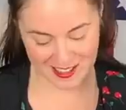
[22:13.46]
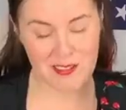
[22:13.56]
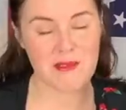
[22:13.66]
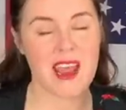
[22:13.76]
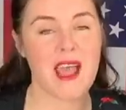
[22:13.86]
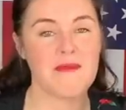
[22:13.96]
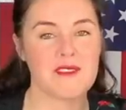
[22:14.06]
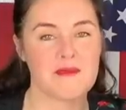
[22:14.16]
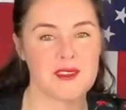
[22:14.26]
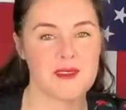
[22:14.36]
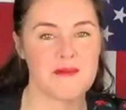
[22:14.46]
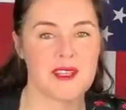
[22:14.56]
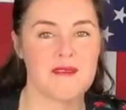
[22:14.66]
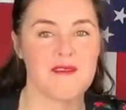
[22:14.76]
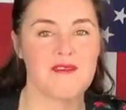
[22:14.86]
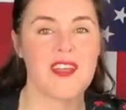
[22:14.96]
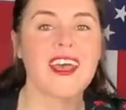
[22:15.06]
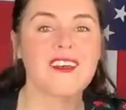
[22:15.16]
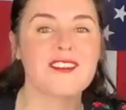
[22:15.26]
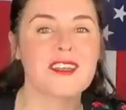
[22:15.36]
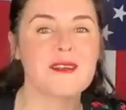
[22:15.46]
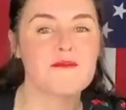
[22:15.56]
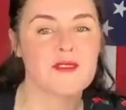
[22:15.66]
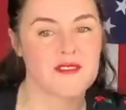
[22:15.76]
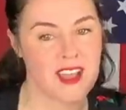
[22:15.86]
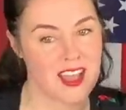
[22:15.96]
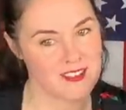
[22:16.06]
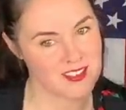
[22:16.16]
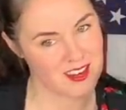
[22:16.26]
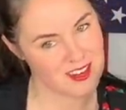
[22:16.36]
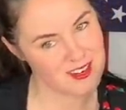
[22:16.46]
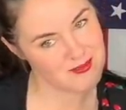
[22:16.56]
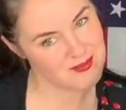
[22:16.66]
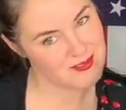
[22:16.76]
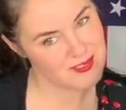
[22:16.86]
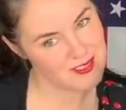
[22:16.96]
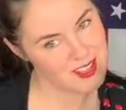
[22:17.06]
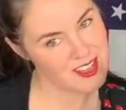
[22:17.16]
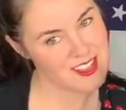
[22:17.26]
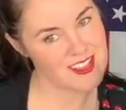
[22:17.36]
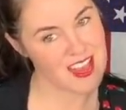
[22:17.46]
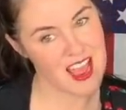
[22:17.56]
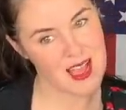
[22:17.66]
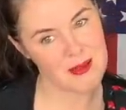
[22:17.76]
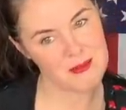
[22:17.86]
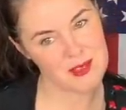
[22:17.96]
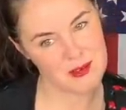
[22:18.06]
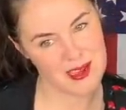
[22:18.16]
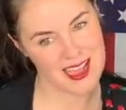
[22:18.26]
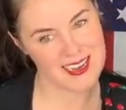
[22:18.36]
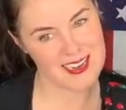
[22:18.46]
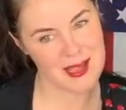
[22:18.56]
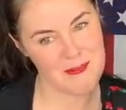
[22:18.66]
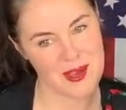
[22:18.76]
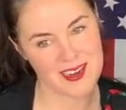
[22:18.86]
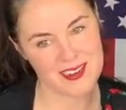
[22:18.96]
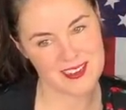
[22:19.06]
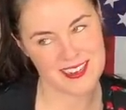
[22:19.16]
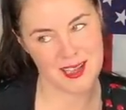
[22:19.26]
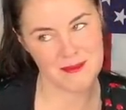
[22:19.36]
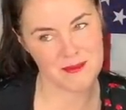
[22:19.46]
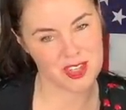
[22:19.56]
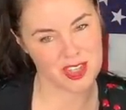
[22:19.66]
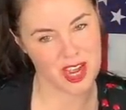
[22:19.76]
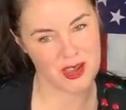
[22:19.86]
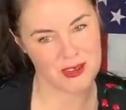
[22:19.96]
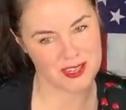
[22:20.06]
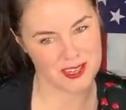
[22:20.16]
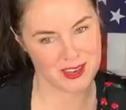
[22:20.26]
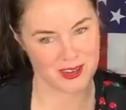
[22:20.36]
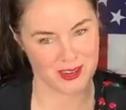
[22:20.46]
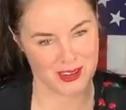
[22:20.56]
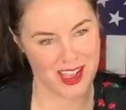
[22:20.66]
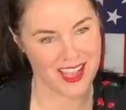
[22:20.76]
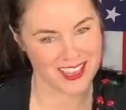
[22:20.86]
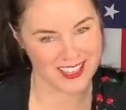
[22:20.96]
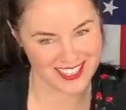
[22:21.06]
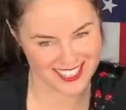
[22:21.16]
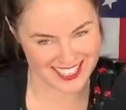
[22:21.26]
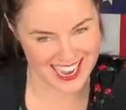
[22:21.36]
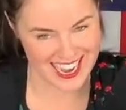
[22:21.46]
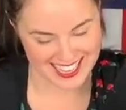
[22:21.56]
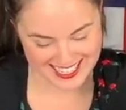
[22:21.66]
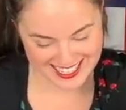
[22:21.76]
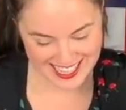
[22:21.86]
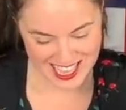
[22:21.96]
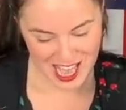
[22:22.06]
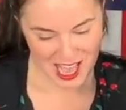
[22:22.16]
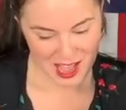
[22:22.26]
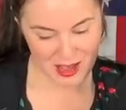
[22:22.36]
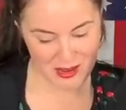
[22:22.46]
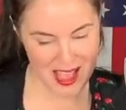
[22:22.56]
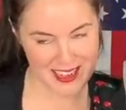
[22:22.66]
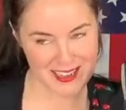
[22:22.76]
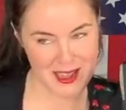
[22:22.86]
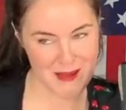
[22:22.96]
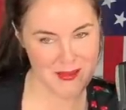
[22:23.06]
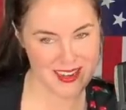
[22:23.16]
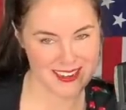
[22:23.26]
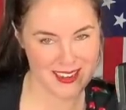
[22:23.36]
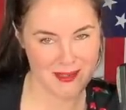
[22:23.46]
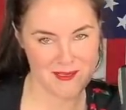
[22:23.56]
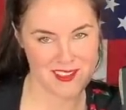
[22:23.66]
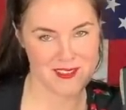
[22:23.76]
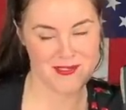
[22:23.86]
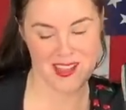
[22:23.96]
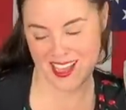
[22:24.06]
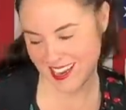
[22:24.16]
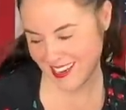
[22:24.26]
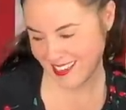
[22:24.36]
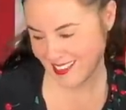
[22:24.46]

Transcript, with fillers: This is what happens when you become a failed improviser. Sam, you end up on a dumb dumpster show fire. in a garage. you end up at a dumpster fire.